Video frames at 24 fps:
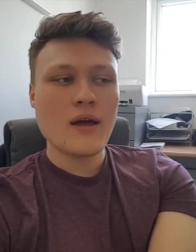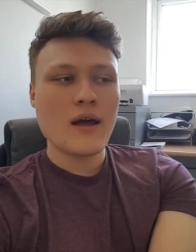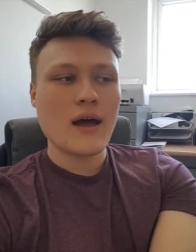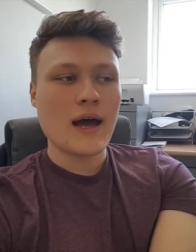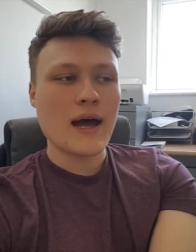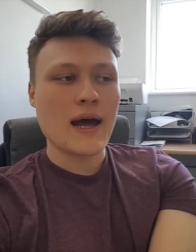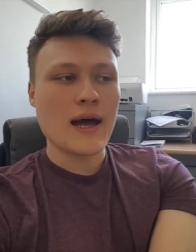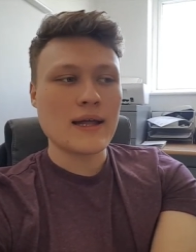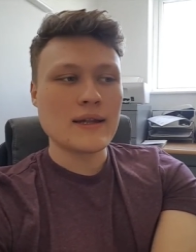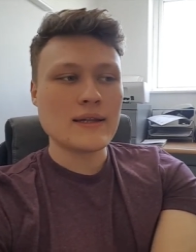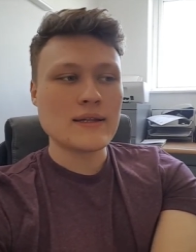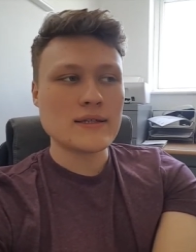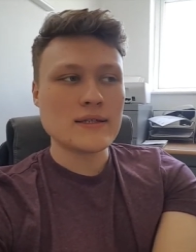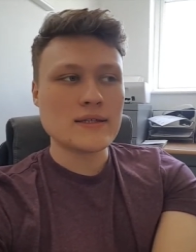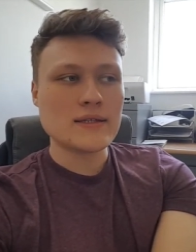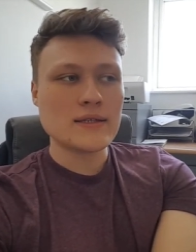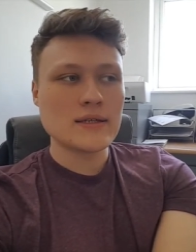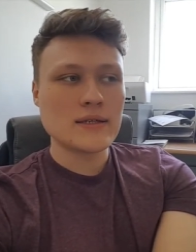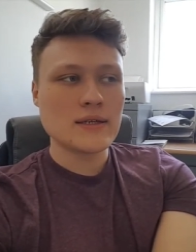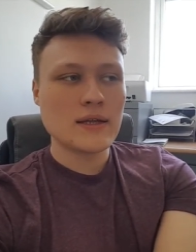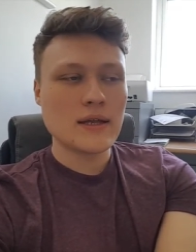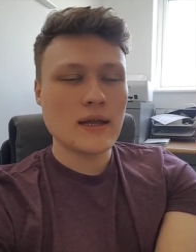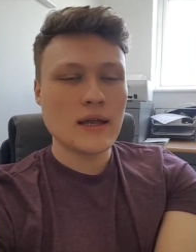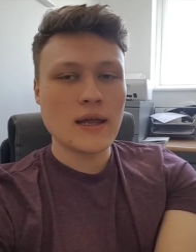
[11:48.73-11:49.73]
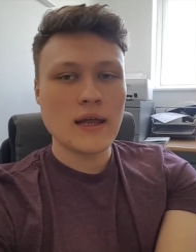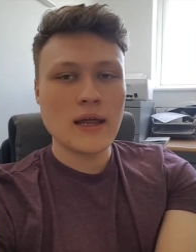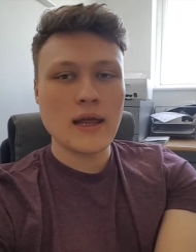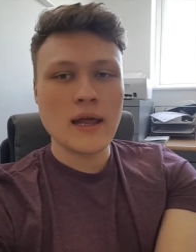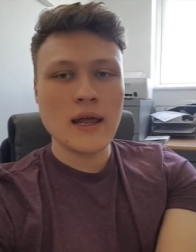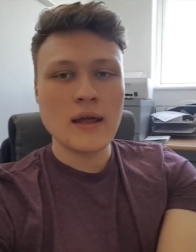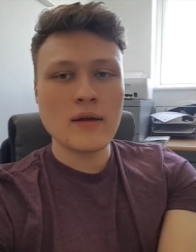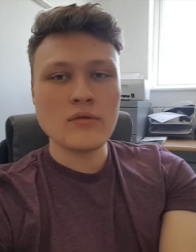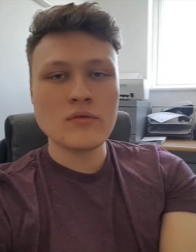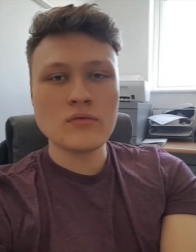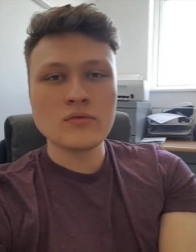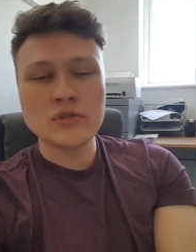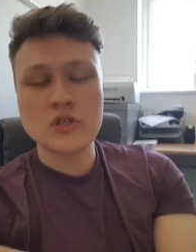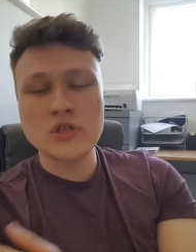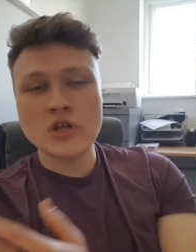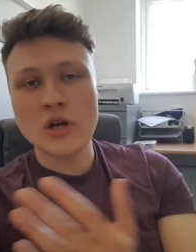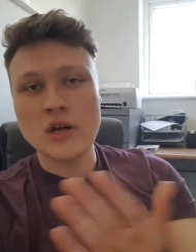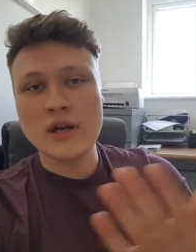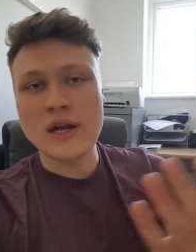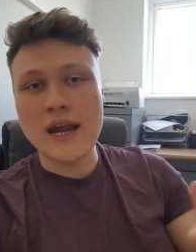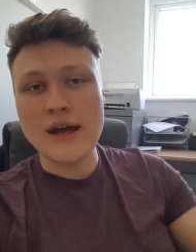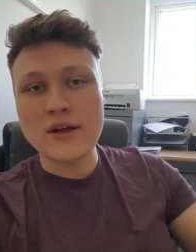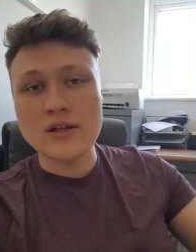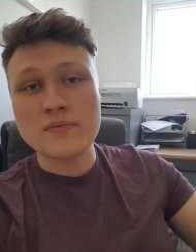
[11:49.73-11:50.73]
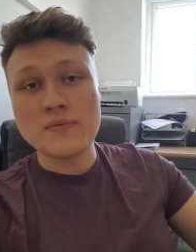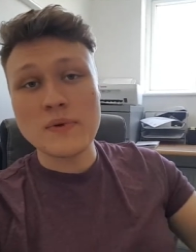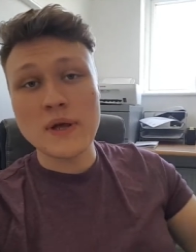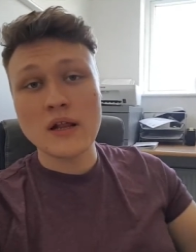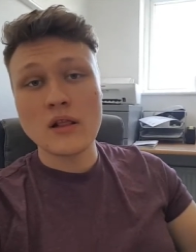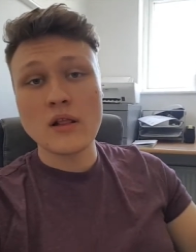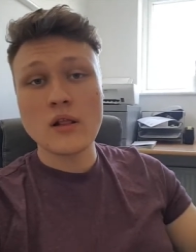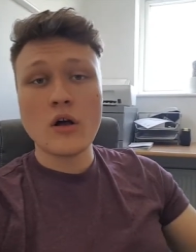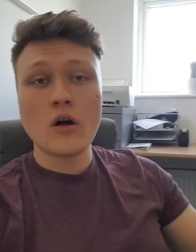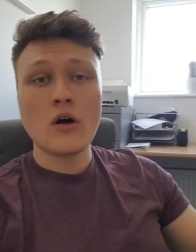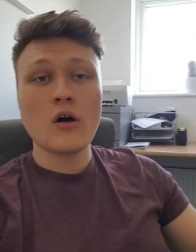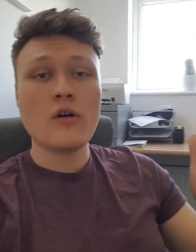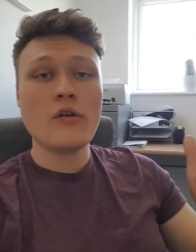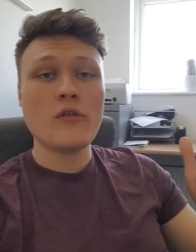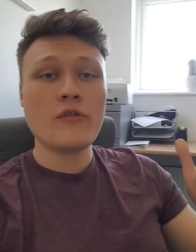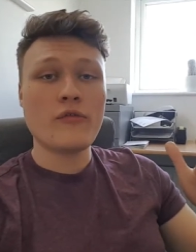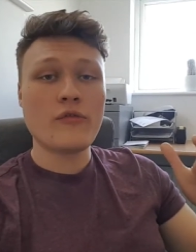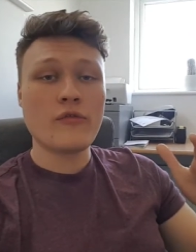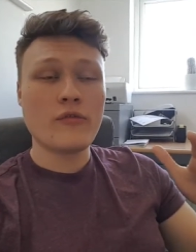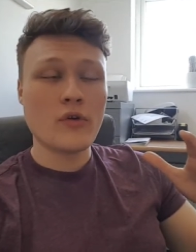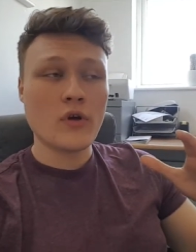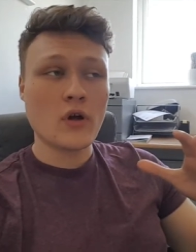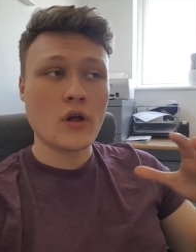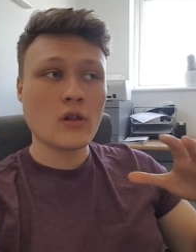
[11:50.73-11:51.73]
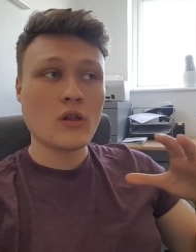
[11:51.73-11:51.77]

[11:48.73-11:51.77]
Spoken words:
And it was turning out to be a lot of